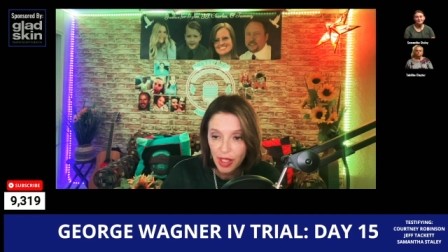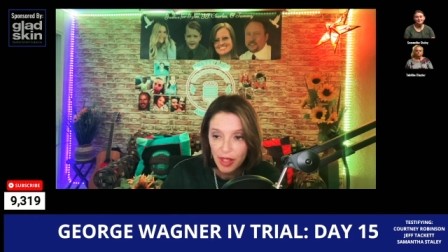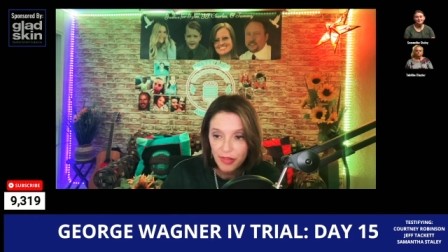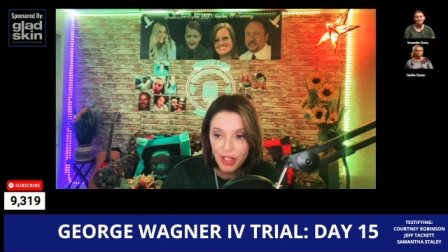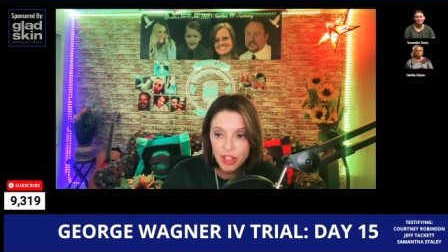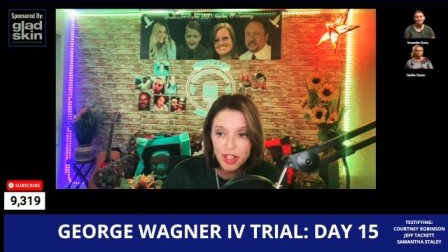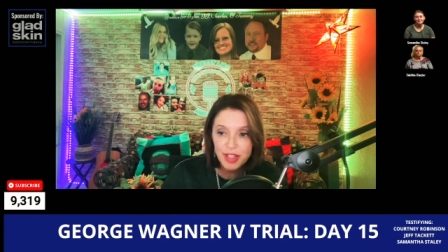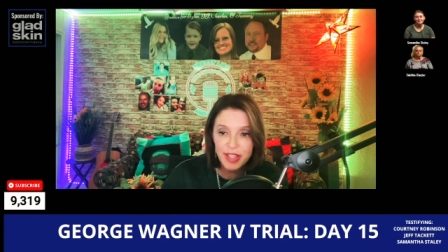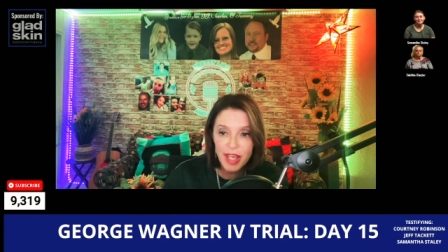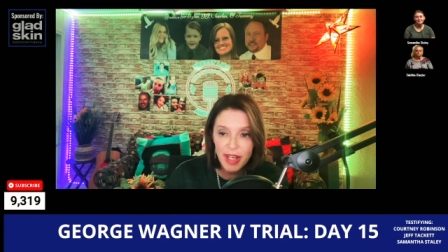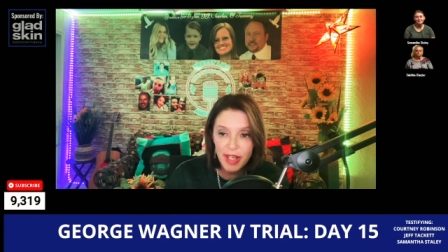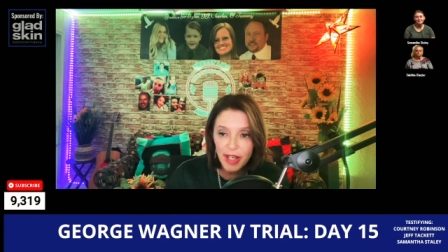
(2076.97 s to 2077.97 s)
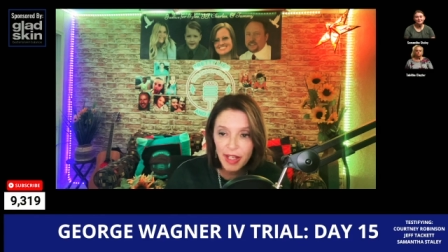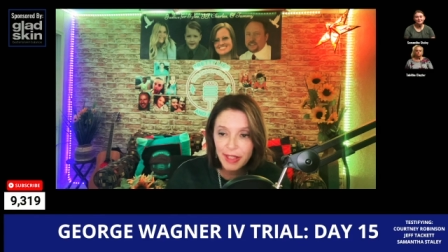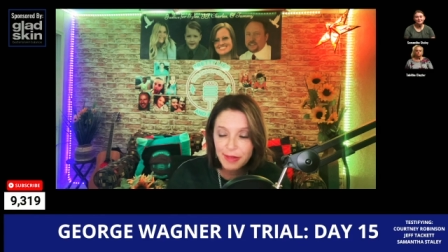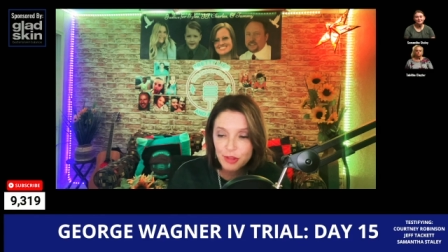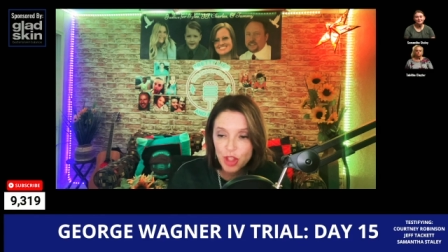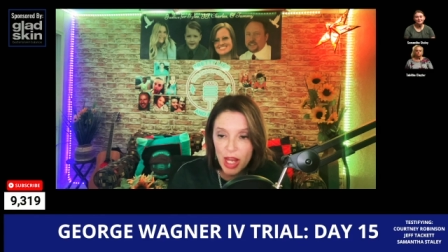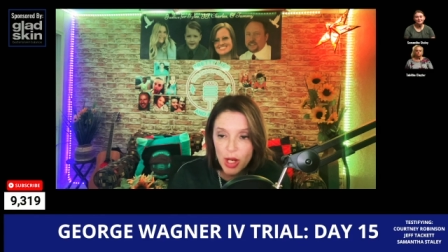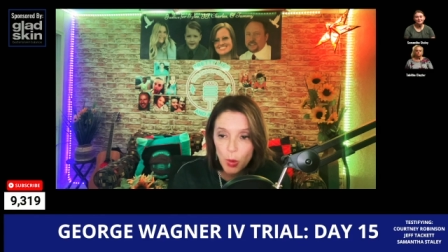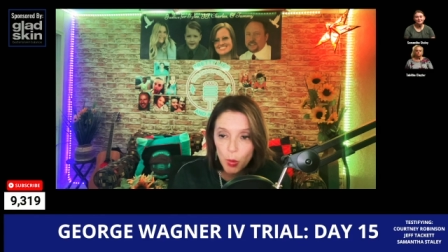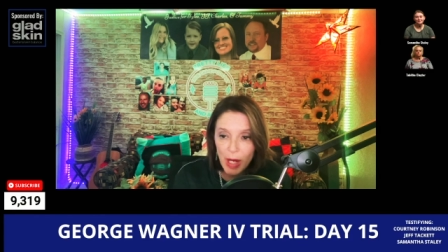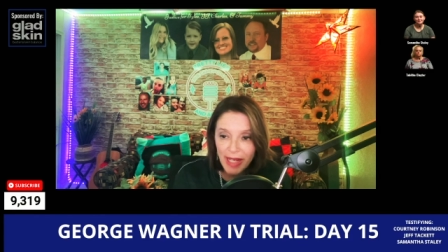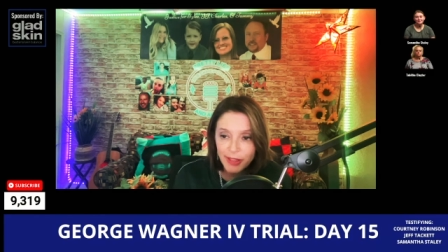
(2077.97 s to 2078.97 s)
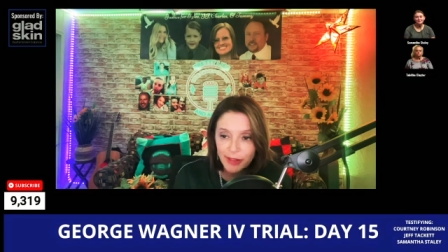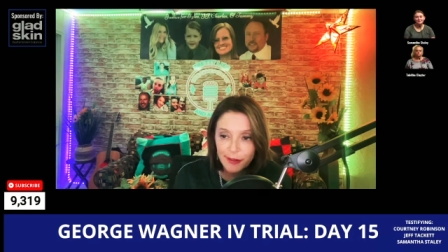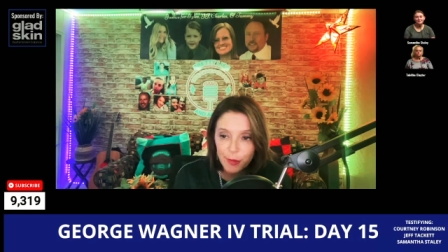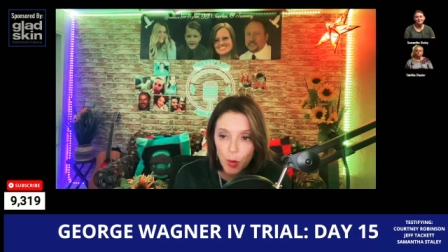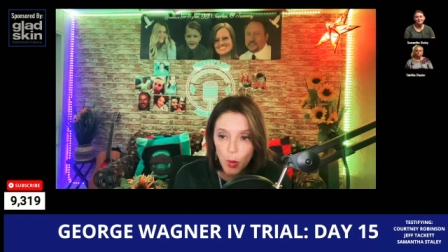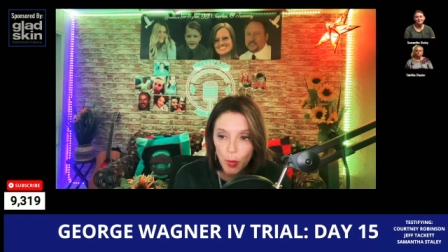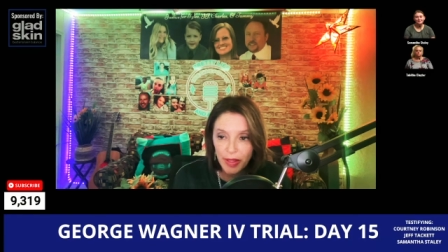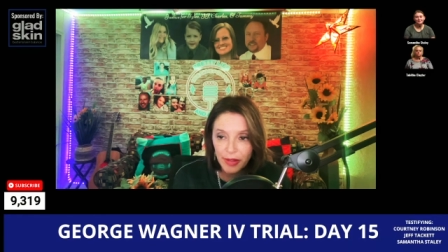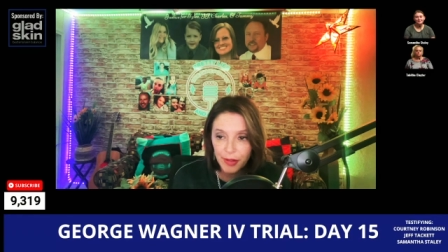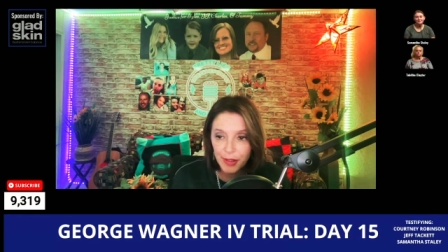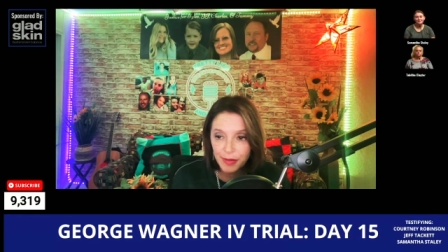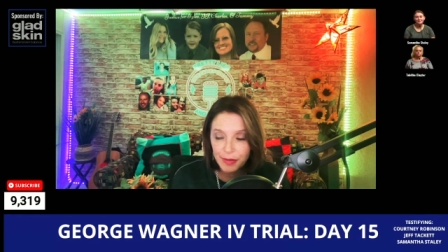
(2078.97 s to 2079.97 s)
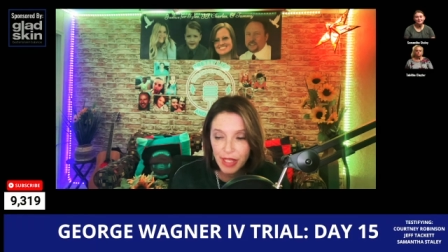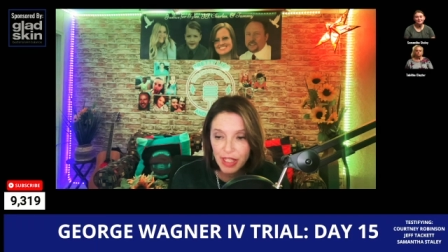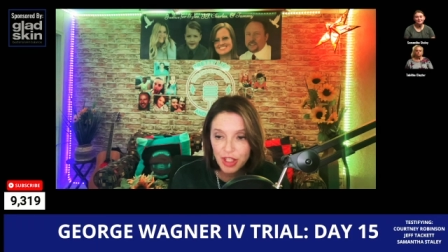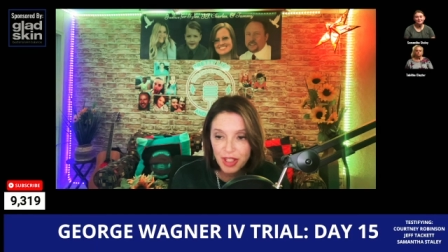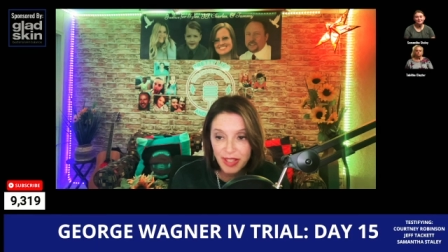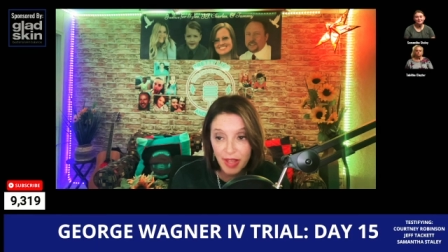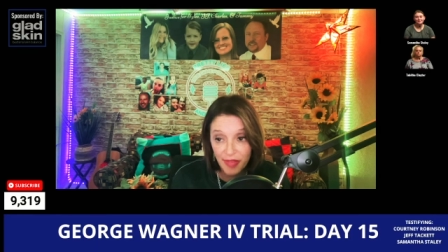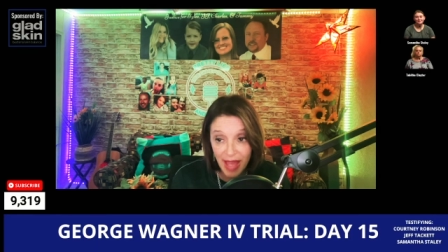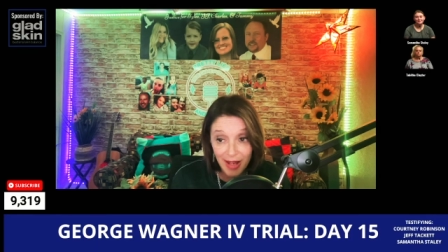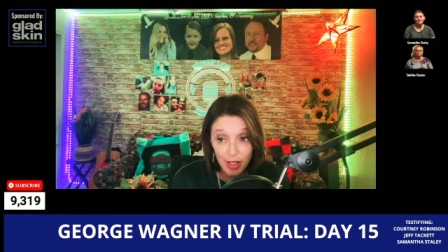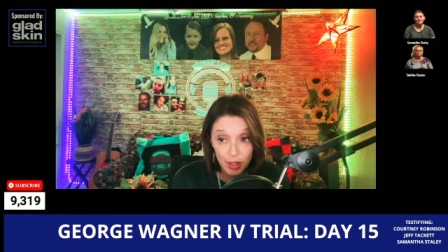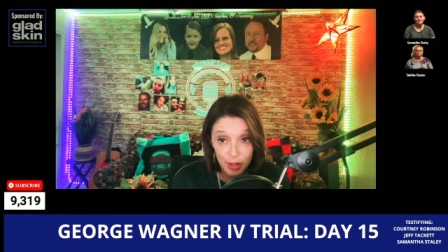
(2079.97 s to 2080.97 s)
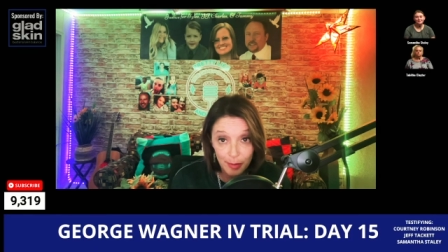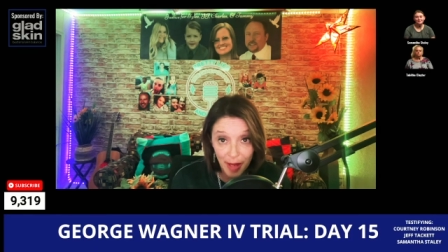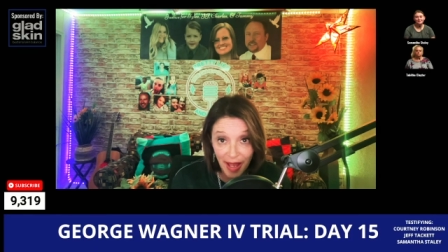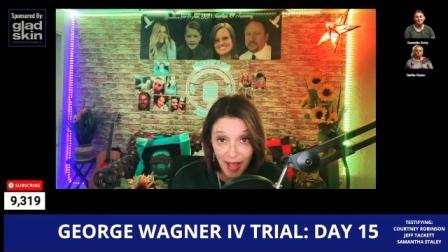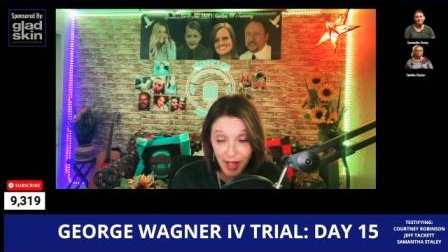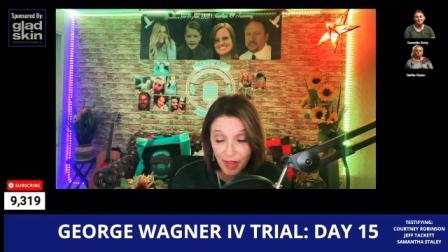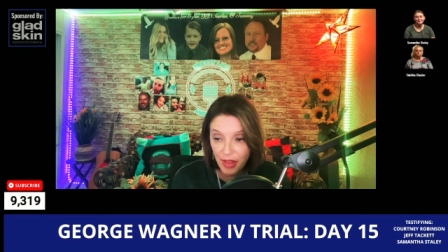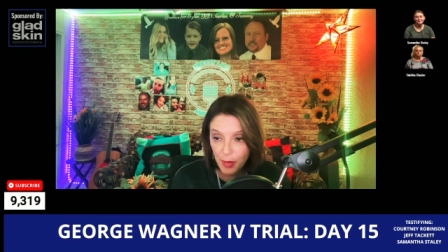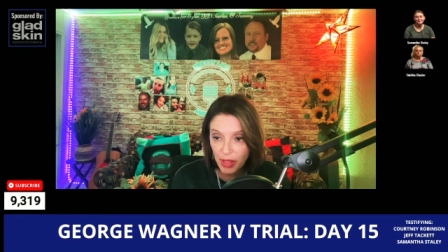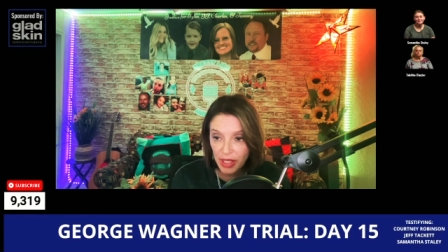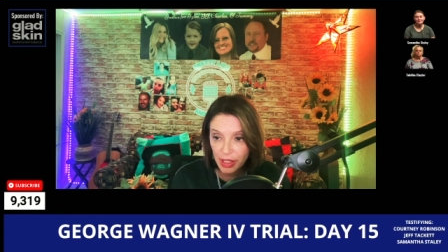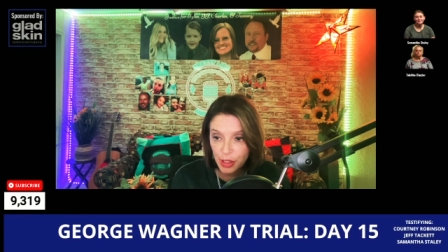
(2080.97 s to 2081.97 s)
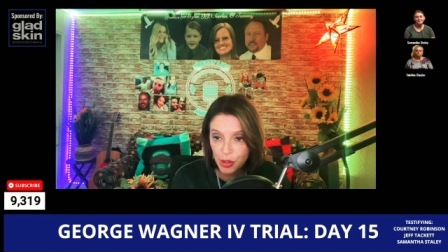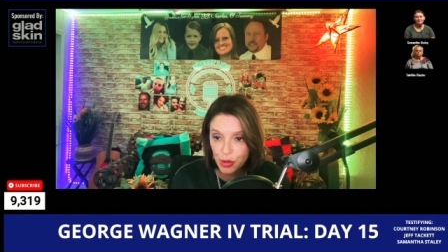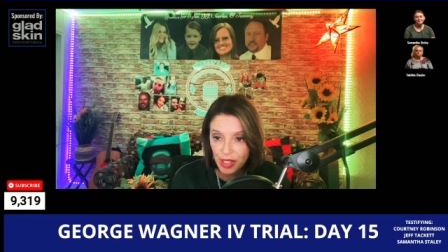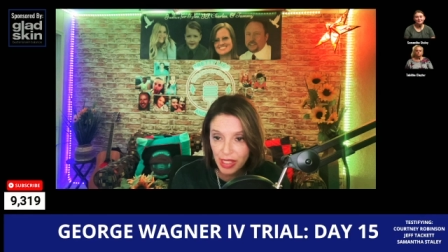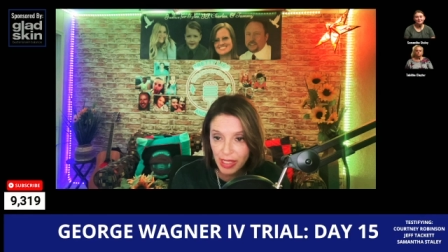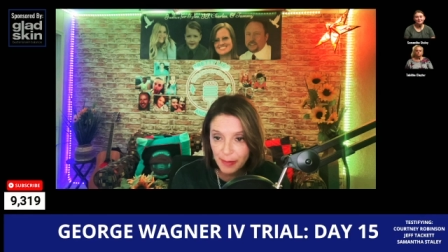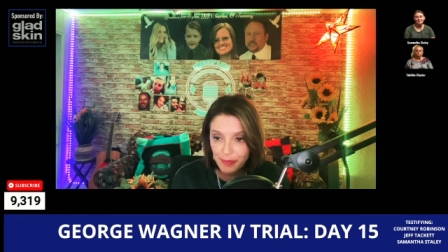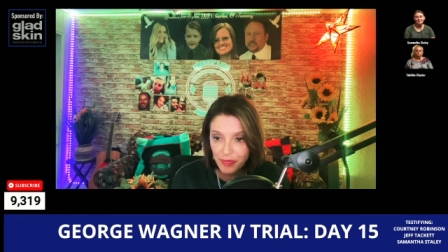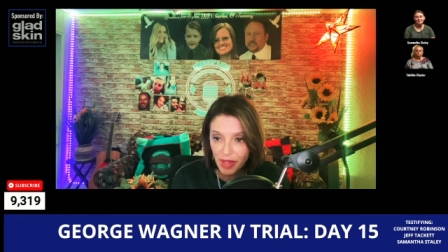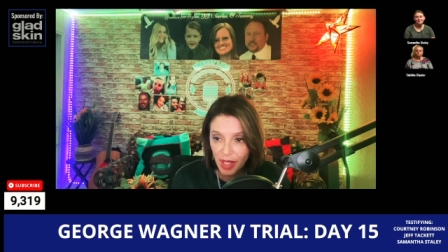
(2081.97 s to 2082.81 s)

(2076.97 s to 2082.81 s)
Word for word: Then she said, uh, Jake wrecked a four wheeler. And she said, That hurt bad. I think we hit a tree.